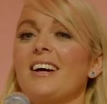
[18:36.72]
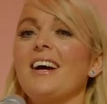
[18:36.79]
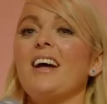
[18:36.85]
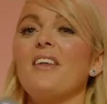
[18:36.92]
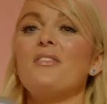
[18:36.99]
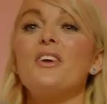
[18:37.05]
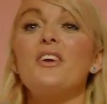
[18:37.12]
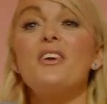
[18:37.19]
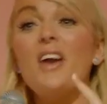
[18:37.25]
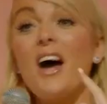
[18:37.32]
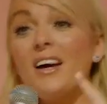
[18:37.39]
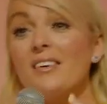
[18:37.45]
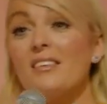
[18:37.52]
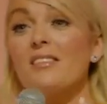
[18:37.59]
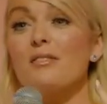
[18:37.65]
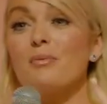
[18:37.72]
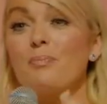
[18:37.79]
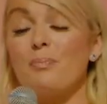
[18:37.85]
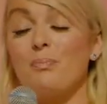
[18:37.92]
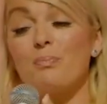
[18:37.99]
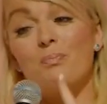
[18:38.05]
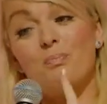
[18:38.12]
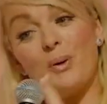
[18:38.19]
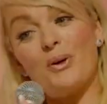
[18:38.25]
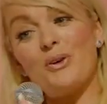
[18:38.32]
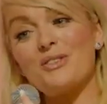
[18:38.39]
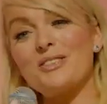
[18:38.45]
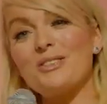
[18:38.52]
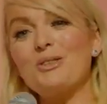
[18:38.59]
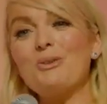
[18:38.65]
And the 9th
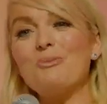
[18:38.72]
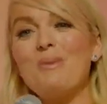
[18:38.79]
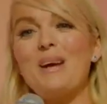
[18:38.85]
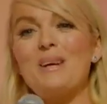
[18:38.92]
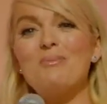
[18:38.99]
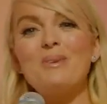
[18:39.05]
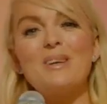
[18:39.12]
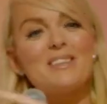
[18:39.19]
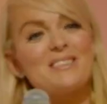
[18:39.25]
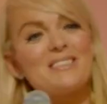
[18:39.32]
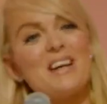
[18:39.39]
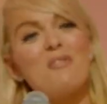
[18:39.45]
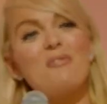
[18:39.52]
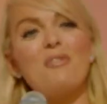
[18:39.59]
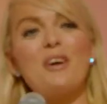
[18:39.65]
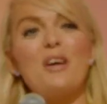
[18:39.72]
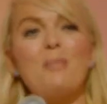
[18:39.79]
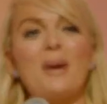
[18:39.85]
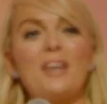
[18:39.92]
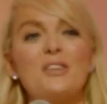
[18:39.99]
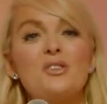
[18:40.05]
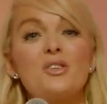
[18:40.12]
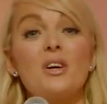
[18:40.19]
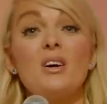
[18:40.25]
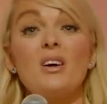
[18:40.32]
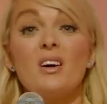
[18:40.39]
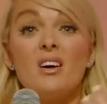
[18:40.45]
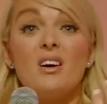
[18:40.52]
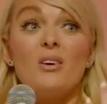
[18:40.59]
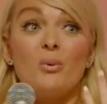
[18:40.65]
person who made me a Sapphire manager
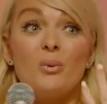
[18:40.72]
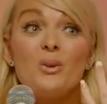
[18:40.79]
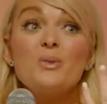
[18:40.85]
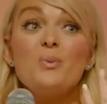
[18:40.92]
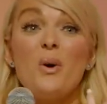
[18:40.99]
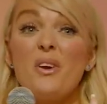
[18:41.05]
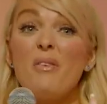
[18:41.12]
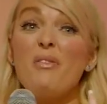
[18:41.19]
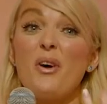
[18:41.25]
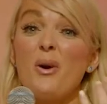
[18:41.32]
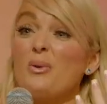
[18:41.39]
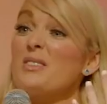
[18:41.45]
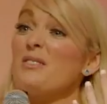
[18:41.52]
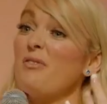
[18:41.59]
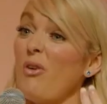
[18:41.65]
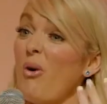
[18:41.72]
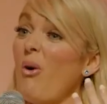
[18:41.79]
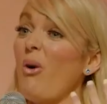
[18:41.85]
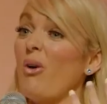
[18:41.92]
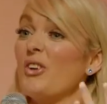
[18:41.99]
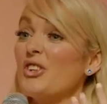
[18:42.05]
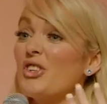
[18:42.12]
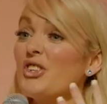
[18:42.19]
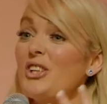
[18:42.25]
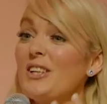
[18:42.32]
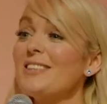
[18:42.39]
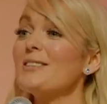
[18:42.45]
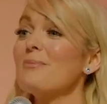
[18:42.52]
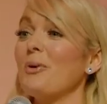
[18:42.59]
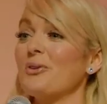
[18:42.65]
was one of those 4 that she
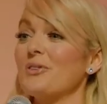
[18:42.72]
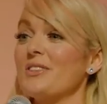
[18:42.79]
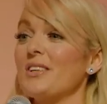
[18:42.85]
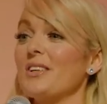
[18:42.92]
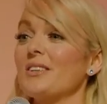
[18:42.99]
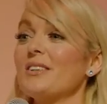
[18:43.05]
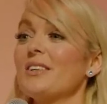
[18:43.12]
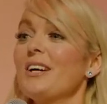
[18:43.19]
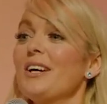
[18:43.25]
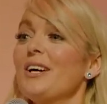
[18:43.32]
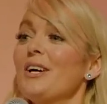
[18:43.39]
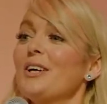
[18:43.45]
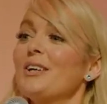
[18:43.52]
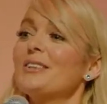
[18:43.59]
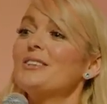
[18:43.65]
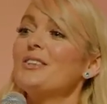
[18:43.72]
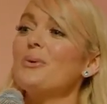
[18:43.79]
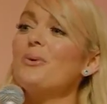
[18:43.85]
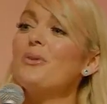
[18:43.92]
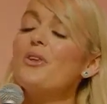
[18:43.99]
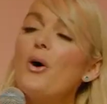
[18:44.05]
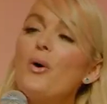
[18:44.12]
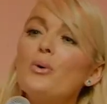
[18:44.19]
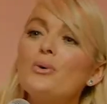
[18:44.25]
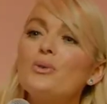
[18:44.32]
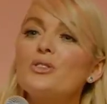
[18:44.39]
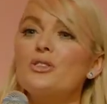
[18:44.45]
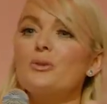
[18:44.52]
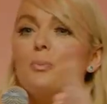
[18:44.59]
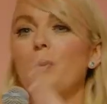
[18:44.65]
sponsored. So
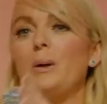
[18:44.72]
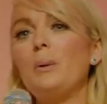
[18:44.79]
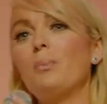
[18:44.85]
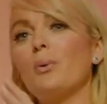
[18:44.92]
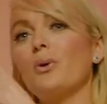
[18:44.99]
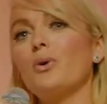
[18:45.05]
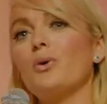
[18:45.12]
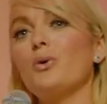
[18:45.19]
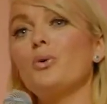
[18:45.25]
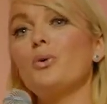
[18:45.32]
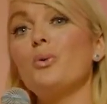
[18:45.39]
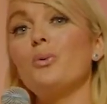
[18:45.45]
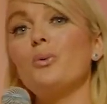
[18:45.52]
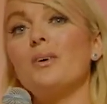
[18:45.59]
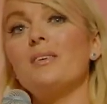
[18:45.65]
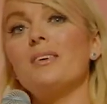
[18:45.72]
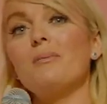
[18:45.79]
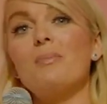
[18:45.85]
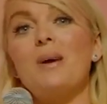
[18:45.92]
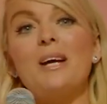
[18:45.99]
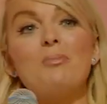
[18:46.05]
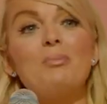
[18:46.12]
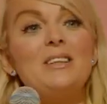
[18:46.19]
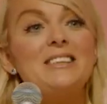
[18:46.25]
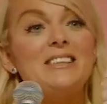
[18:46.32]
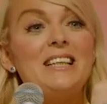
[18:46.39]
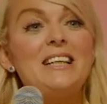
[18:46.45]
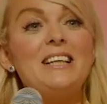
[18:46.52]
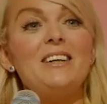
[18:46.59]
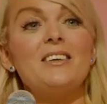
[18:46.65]
those people who made me
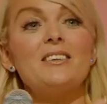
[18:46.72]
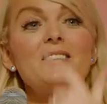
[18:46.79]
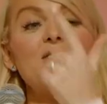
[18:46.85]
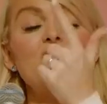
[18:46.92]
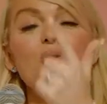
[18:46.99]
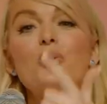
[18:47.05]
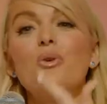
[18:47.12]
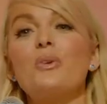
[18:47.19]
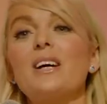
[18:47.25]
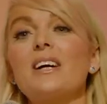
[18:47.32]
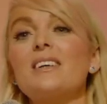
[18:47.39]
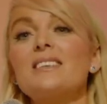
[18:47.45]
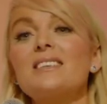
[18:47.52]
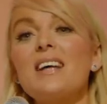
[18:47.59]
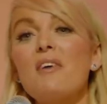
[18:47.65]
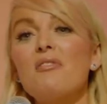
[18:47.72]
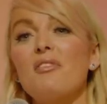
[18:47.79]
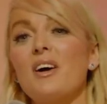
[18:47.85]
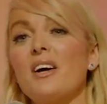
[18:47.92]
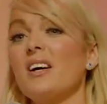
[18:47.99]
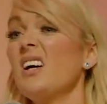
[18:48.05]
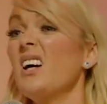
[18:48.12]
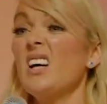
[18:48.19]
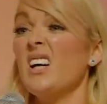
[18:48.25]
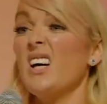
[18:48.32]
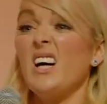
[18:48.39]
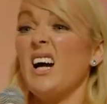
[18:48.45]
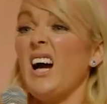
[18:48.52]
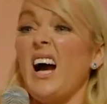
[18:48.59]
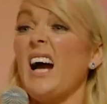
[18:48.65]
senior, soaring, and Sapphire,
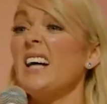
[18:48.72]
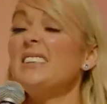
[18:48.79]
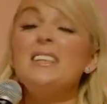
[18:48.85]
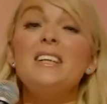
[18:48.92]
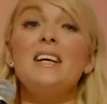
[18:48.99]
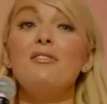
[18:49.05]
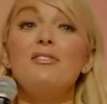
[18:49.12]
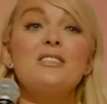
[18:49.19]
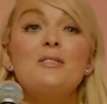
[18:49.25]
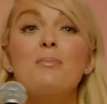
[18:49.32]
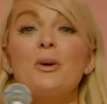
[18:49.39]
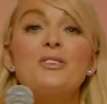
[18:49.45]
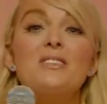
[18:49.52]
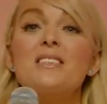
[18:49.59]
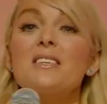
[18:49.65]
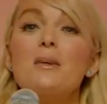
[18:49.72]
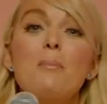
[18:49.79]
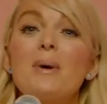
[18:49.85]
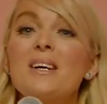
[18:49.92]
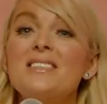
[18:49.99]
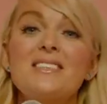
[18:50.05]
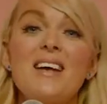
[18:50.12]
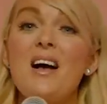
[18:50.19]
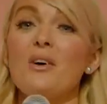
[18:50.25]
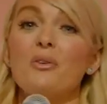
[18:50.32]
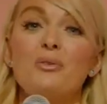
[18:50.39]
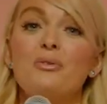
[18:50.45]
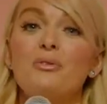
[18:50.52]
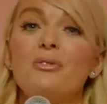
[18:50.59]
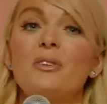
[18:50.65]
I didn't even sponsor them
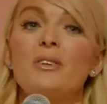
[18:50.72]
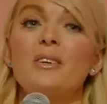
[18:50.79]
myself.